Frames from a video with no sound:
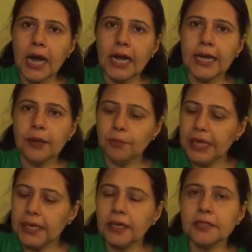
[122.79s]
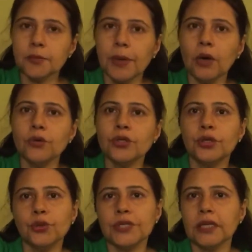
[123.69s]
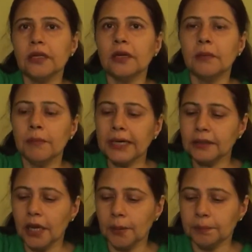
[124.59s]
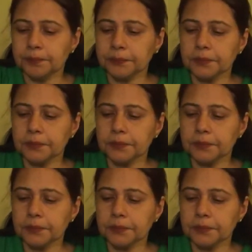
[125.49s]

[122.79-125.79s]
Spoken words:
I am making a spout using my thumb.